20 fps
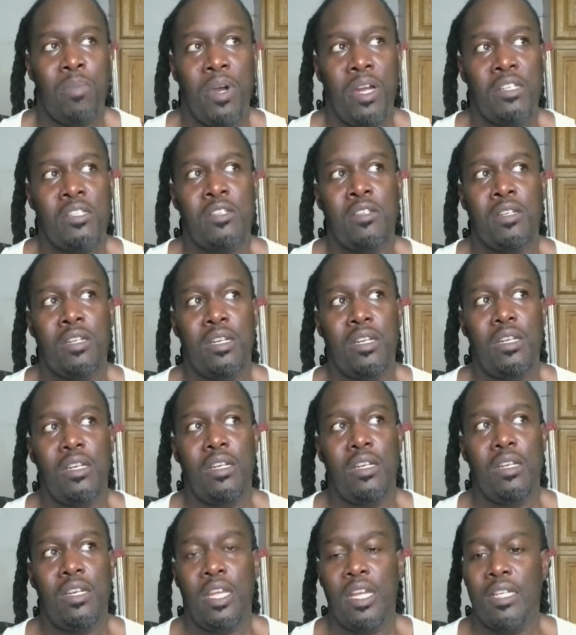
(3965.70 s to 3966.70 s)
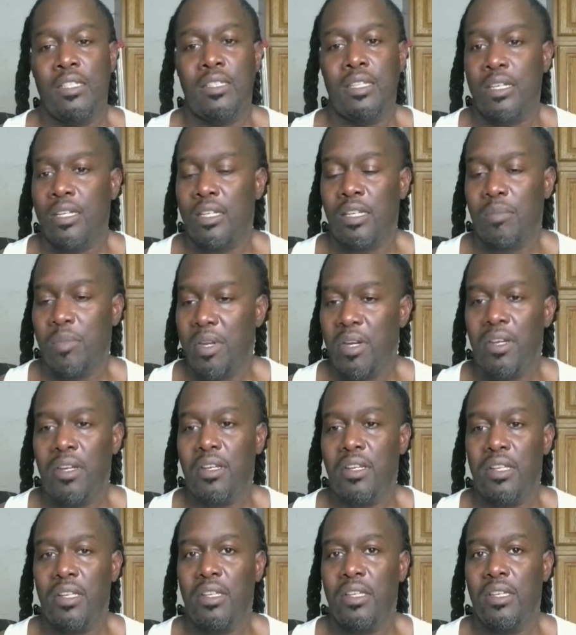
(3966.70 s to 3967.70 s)
Got a bunch of niggas in the
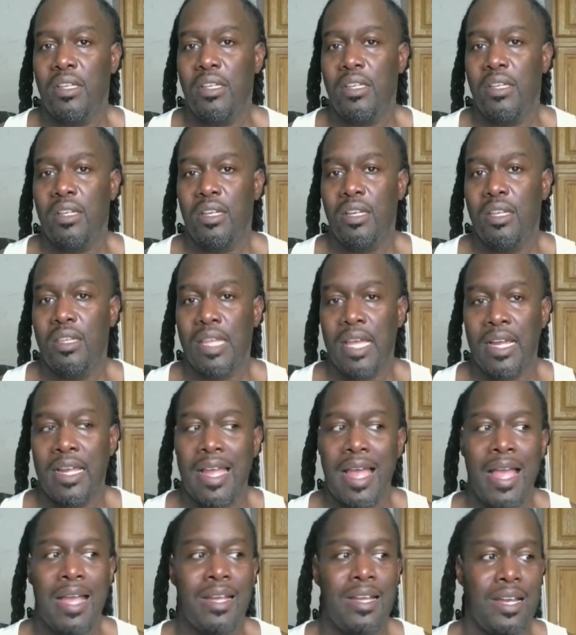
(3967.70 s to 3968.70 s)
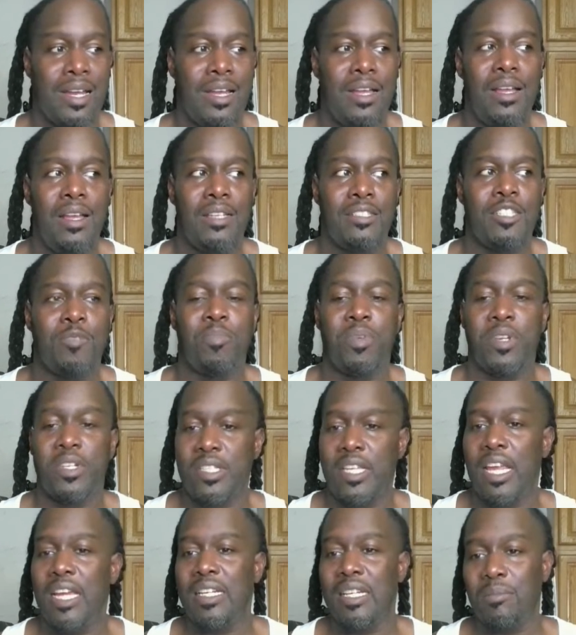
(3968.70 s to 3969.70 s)
community that got guns
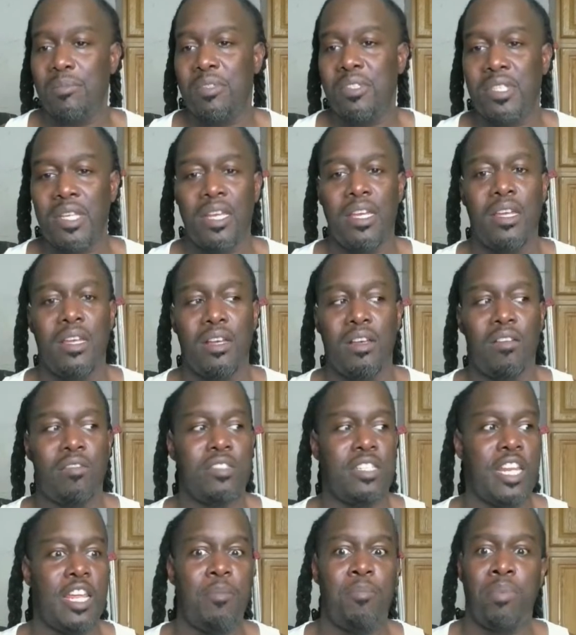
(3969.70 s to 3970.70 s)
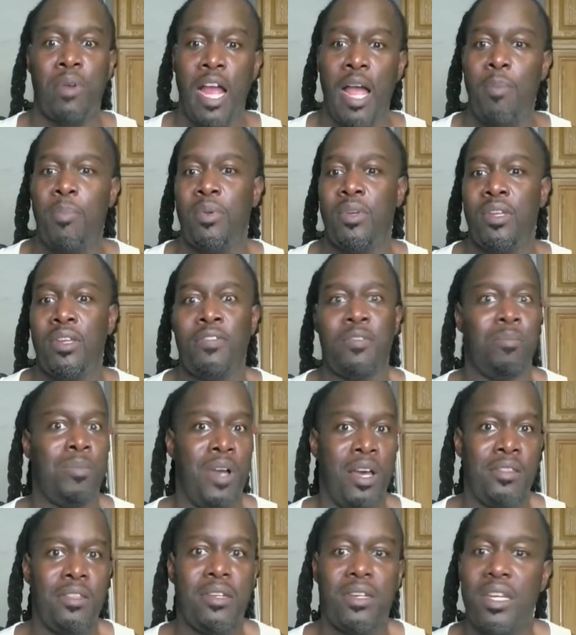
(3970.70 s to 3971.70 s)
to protect themselves and their
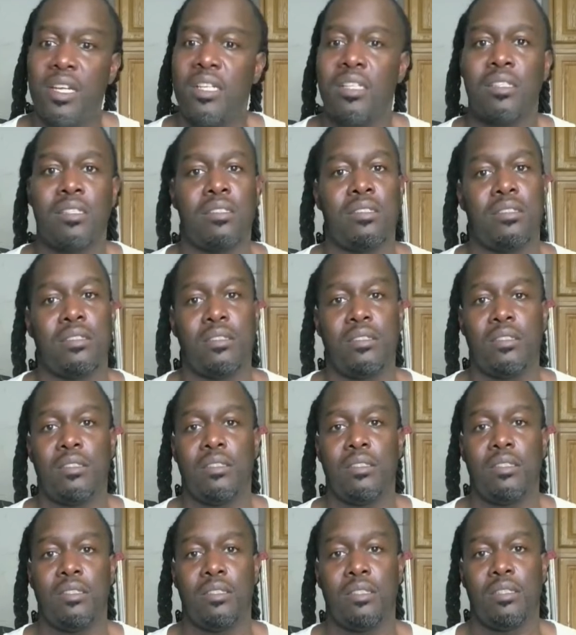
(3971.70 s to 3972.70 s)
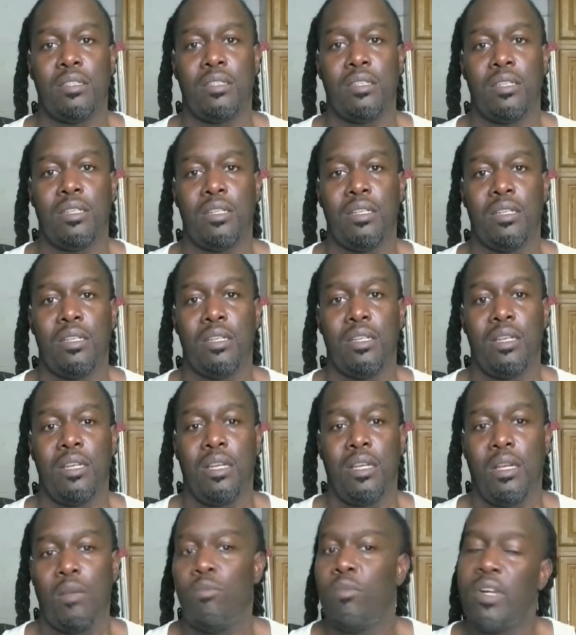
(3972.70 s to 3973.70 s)
property from other niggas
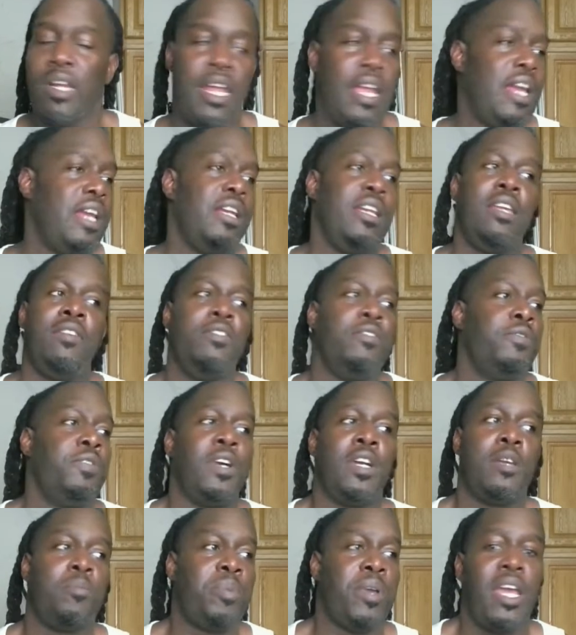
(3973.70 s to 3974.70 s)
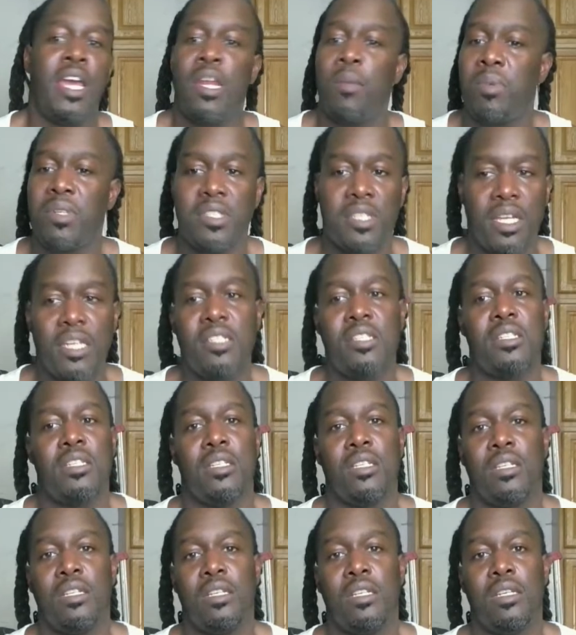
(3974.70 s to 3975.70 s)
when they ain't even fucking paying them
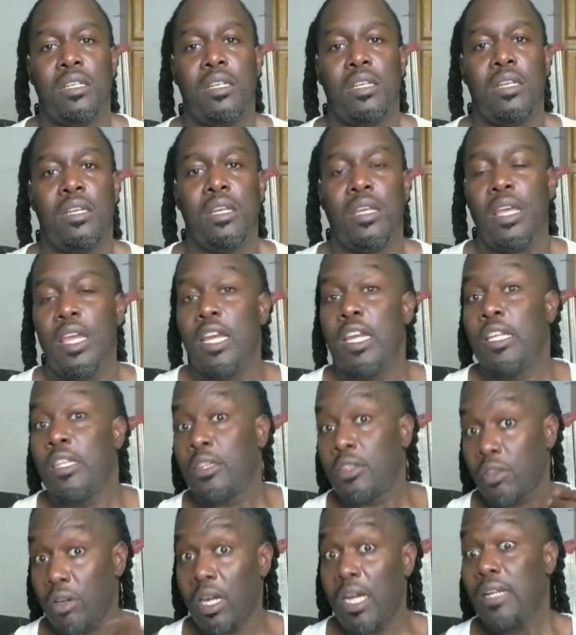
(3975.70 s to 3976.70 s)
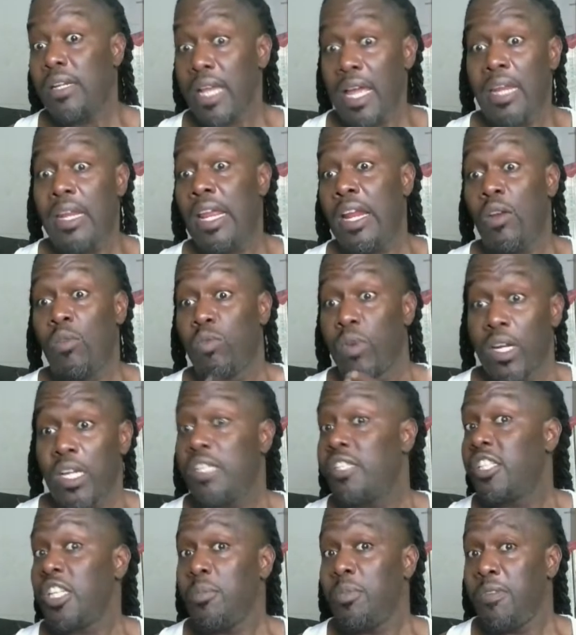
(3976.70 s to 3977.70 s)
attention. And the threat that they
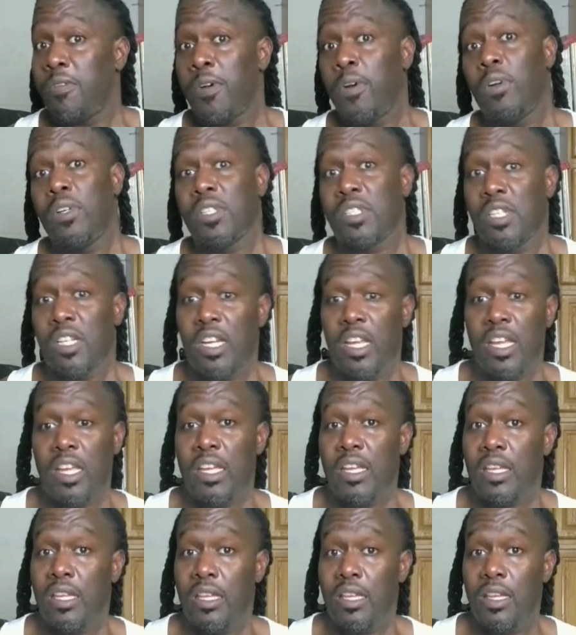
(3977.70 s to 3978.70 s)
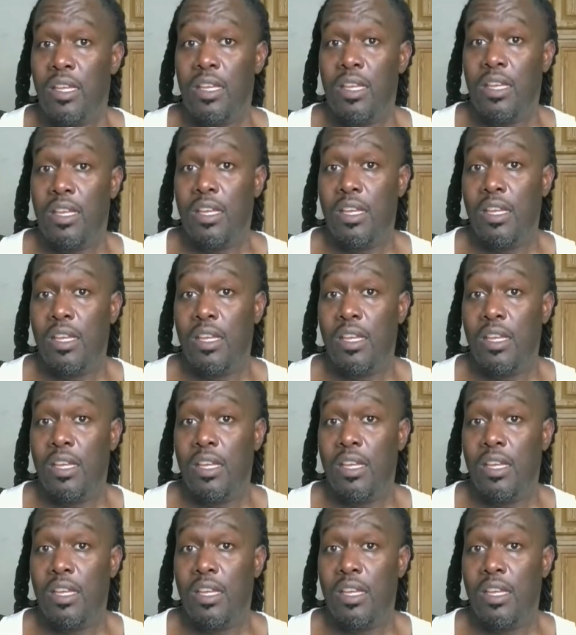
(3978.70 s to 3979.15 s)
really should be focusing at,